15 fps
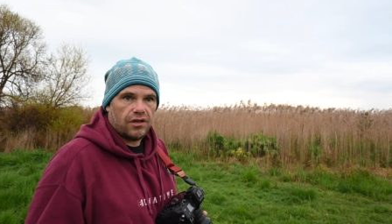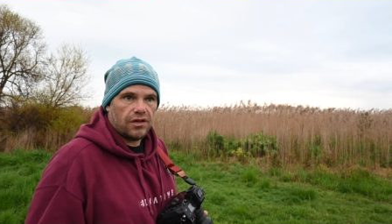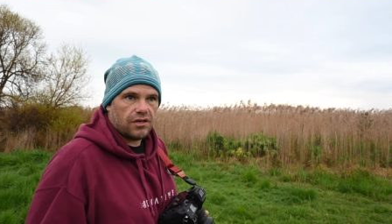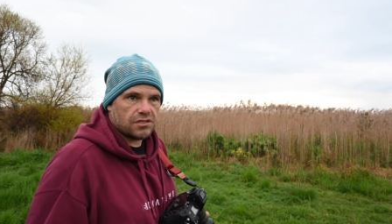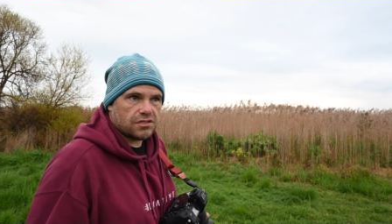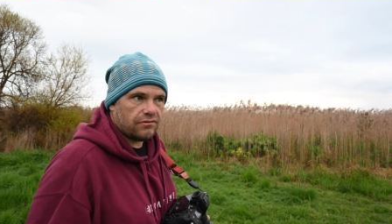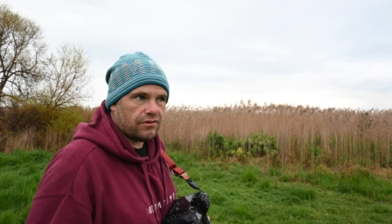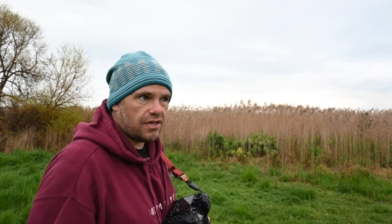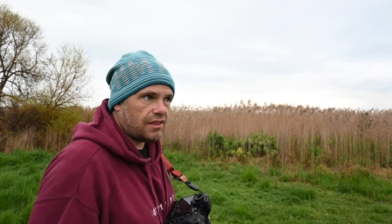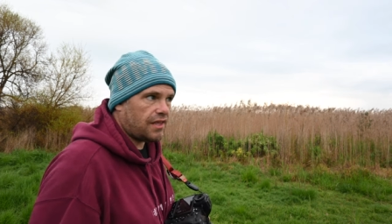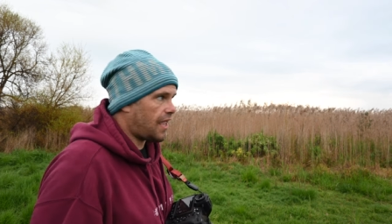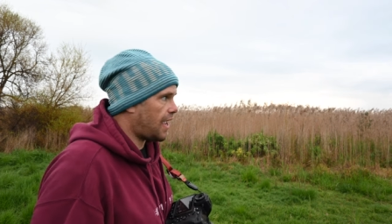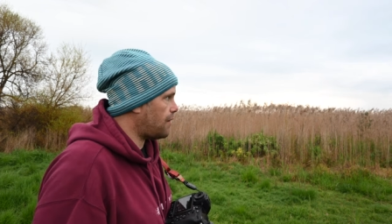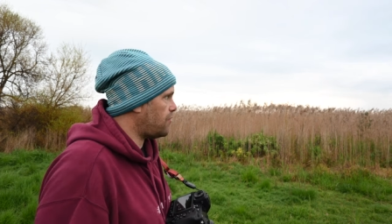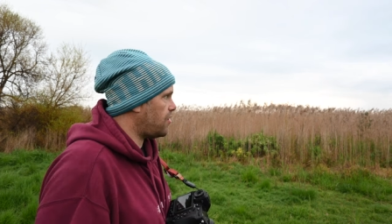Because I reckon the
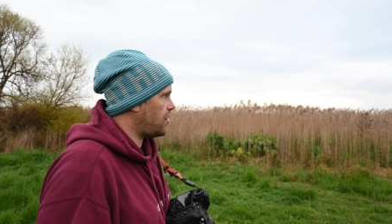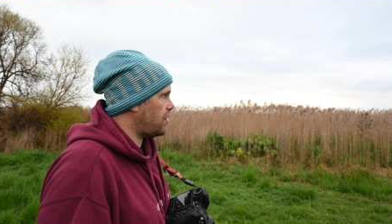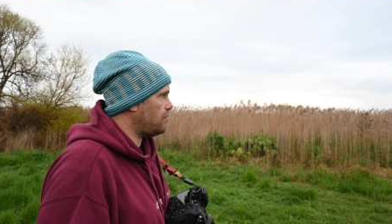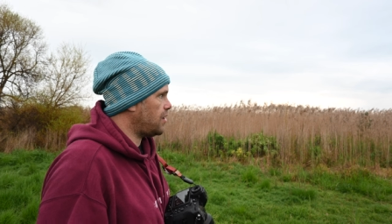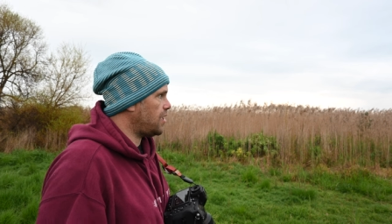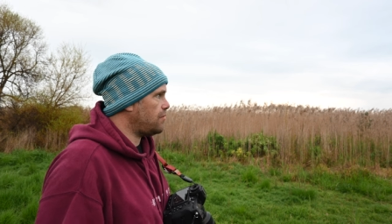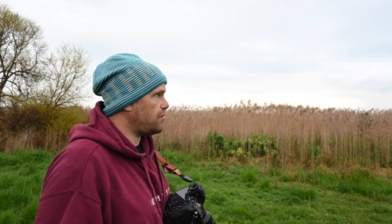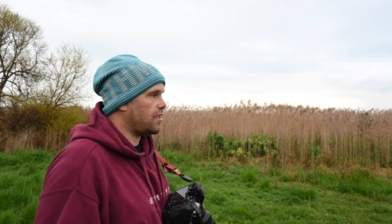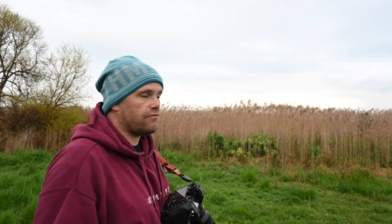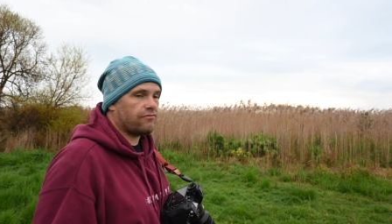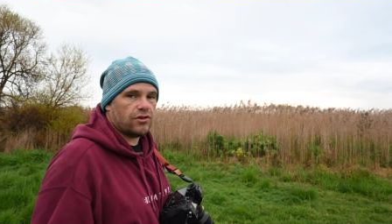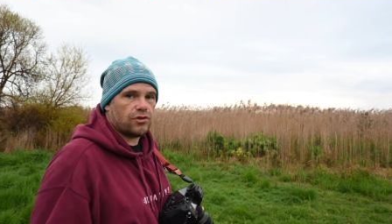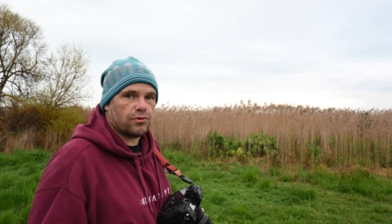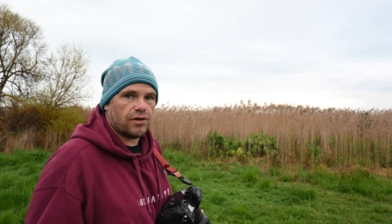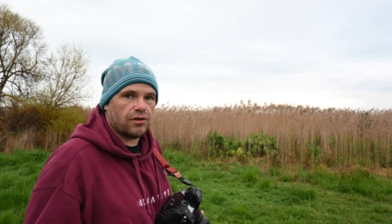camera, maybe
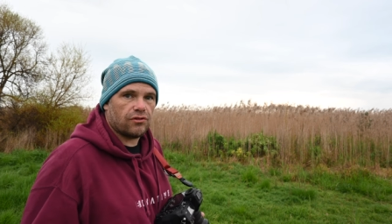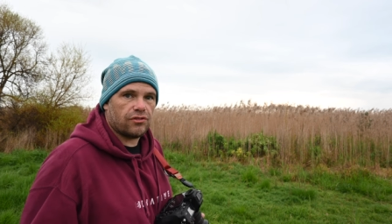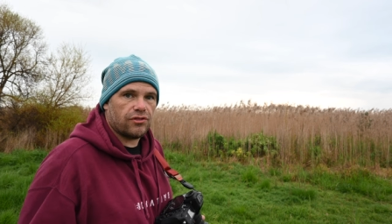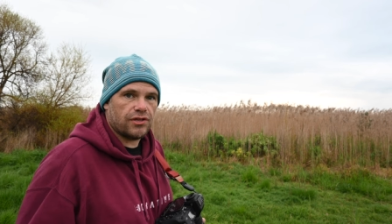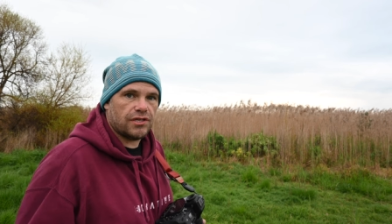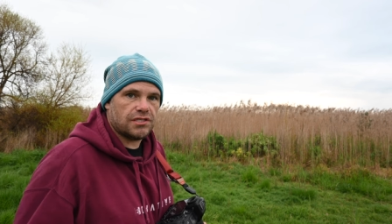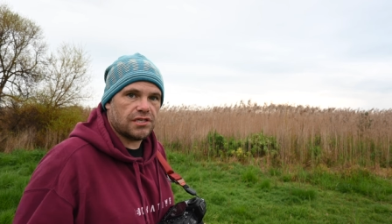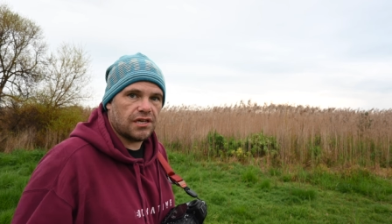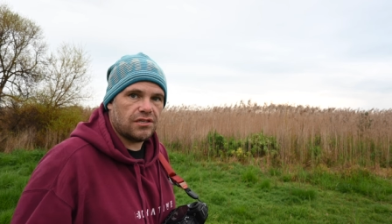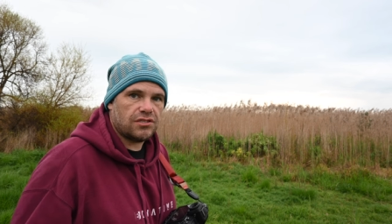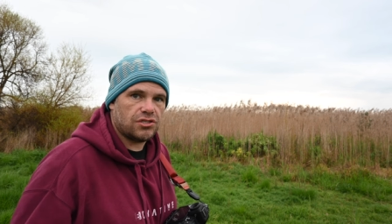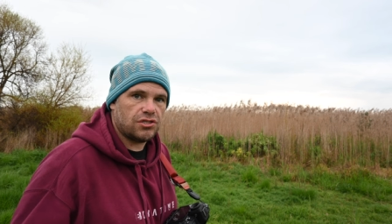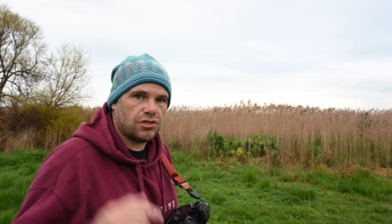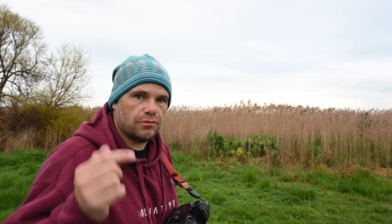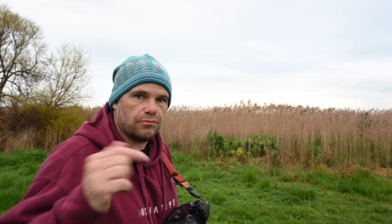every 20 or 30
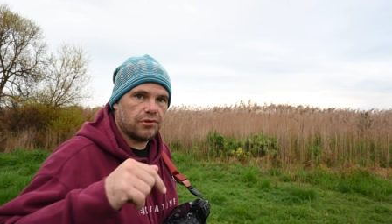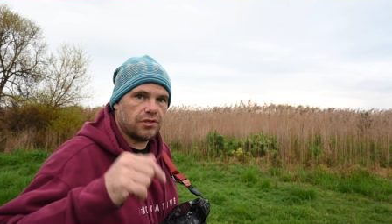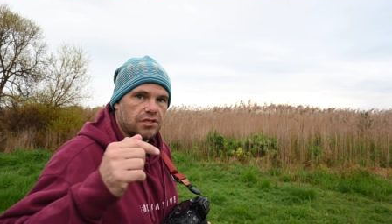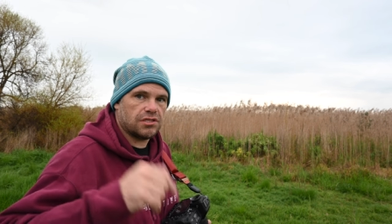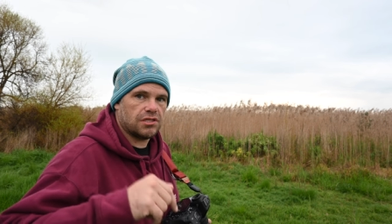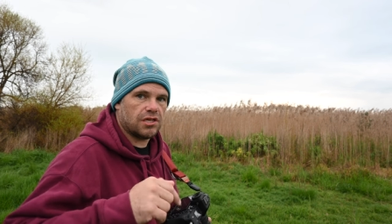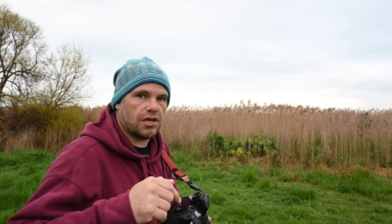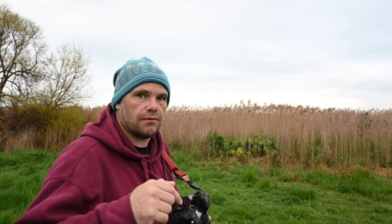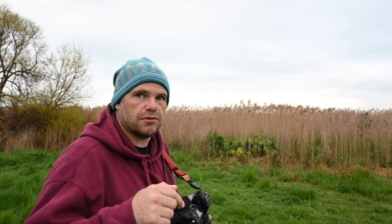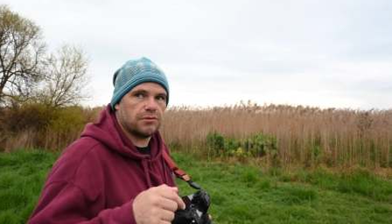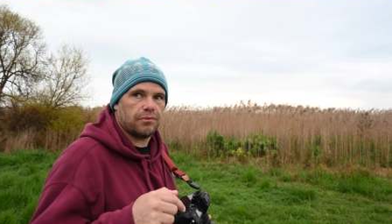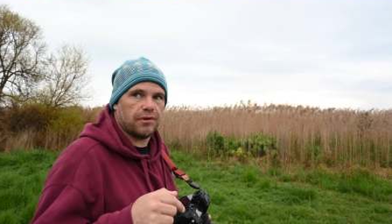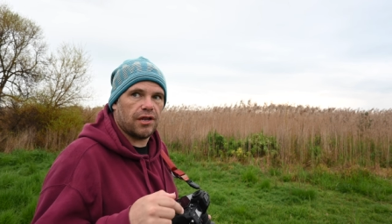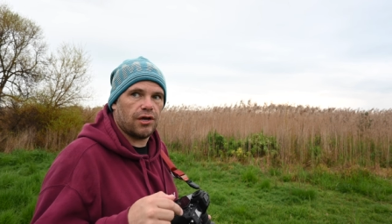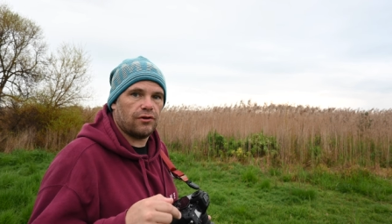seconds, and you can put this in the comments
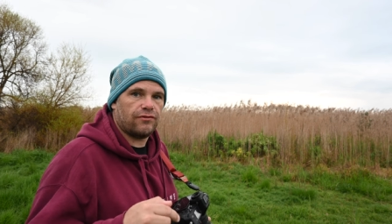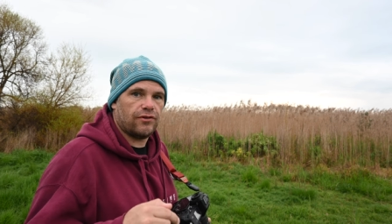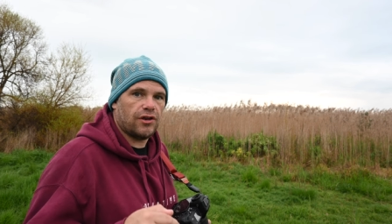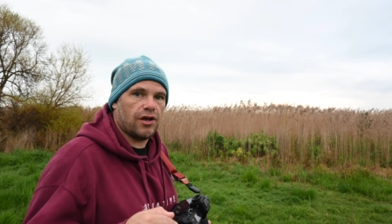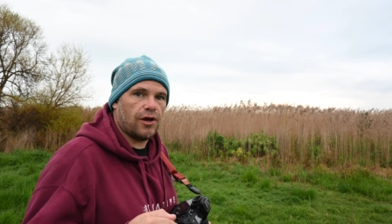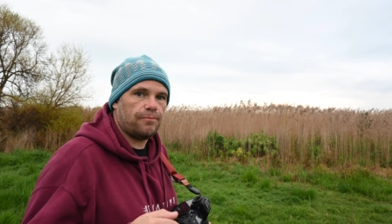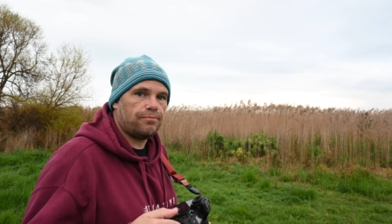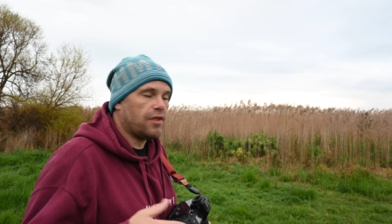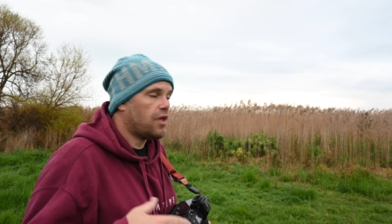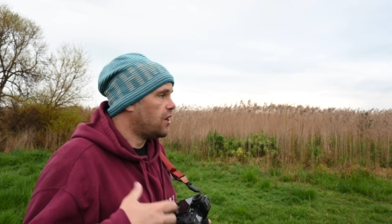below if you know,